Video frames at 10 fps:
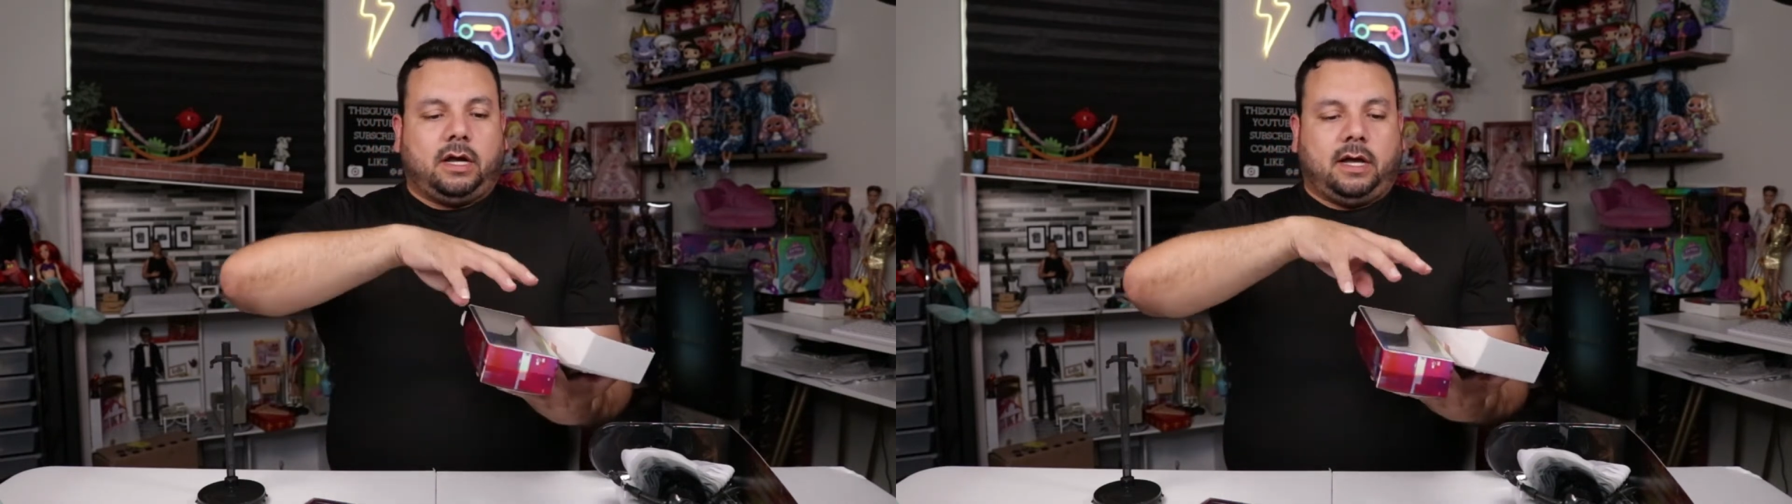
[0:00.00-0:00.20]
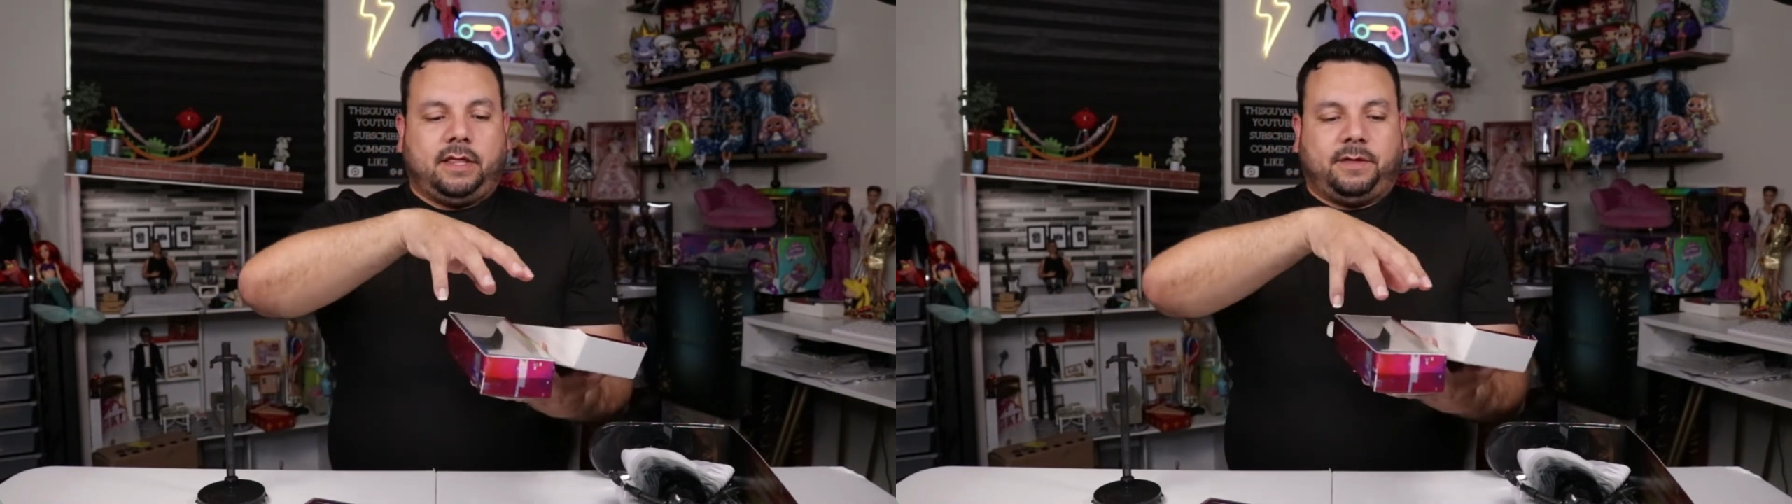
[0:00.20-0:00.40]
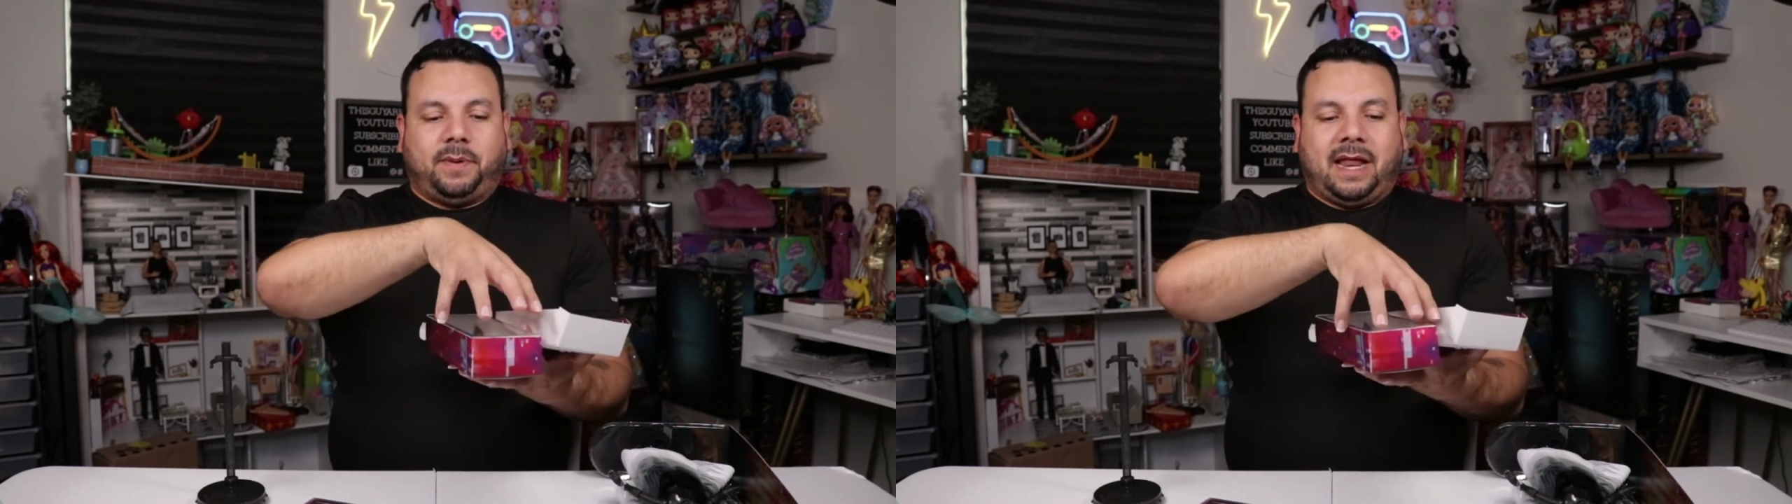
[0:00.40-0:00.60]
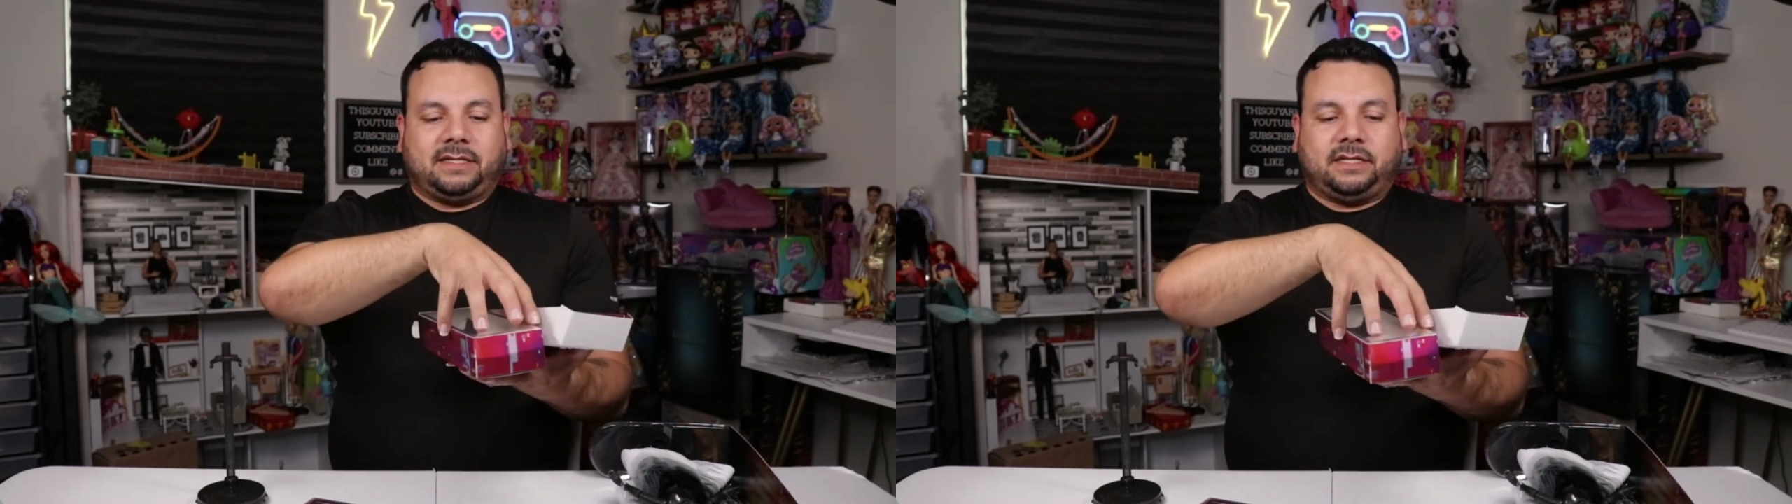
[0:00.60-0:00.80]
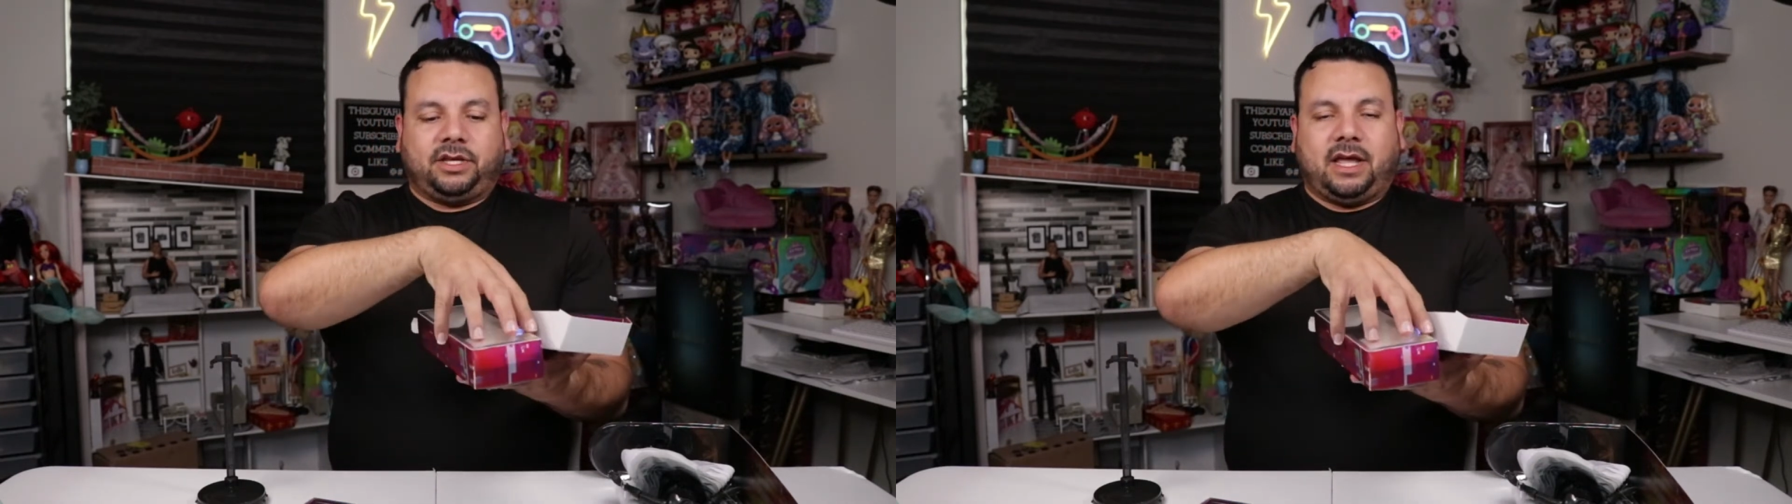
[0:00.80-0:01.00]
the
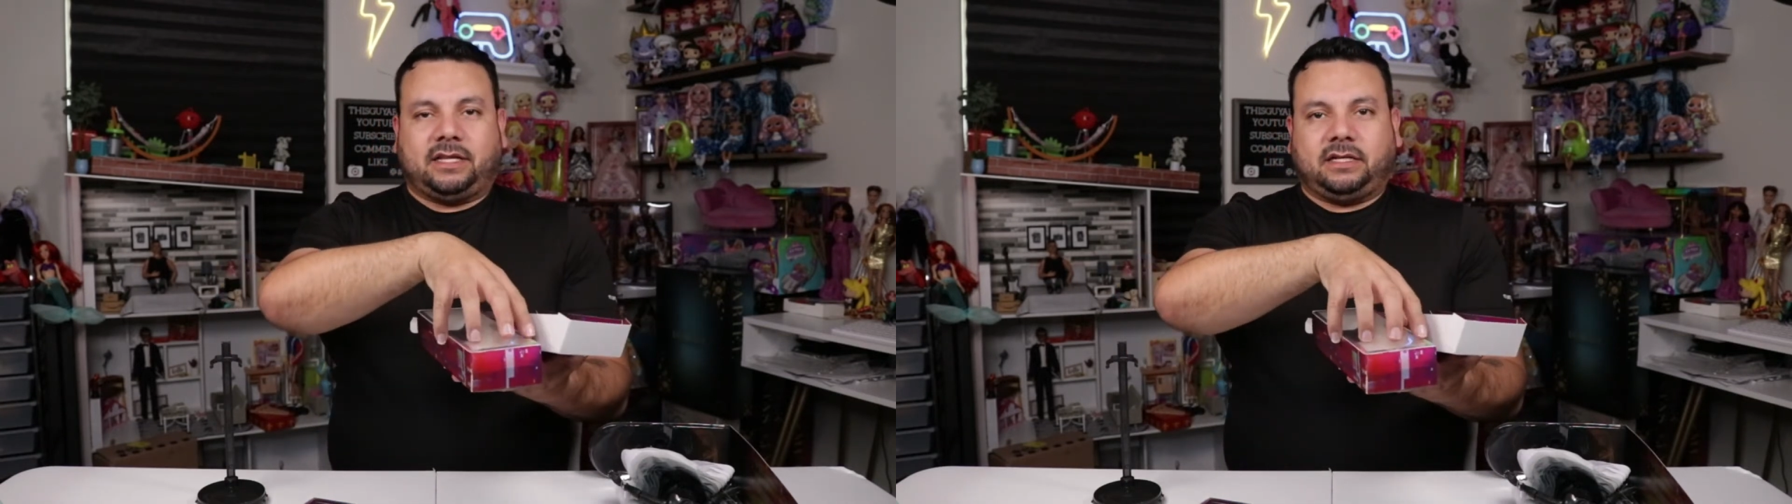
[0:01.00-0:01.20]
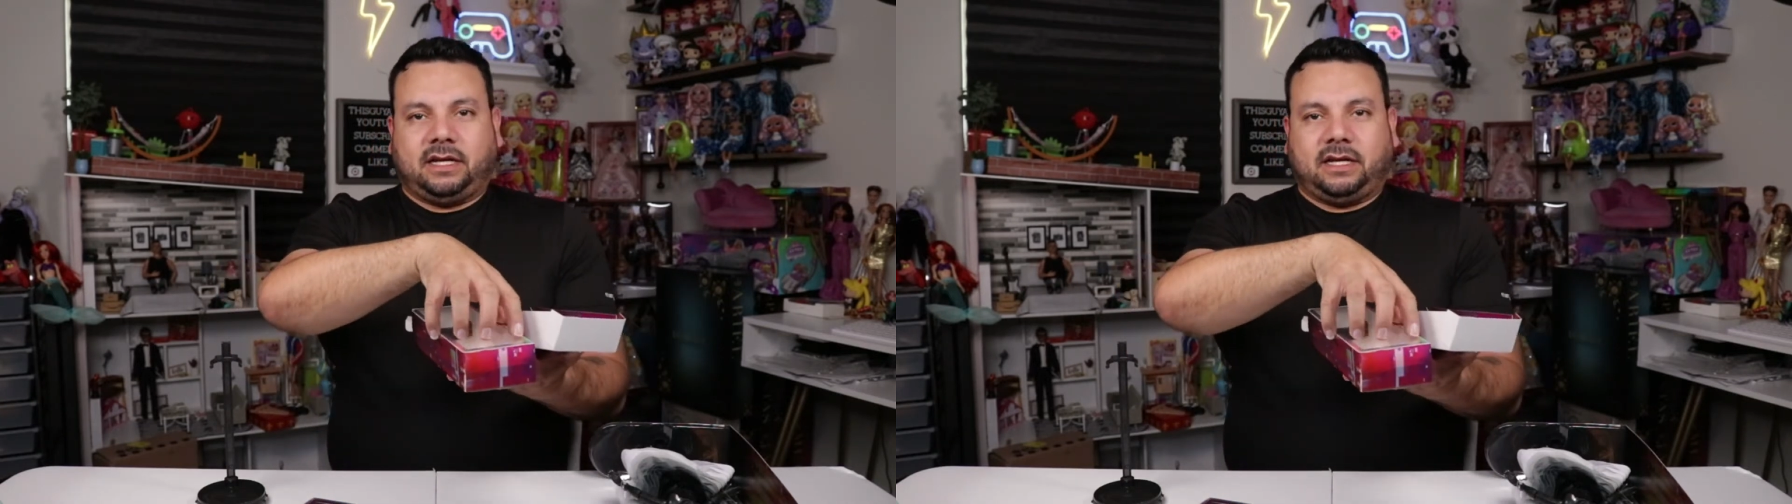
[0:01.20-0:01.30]
plastic, you had to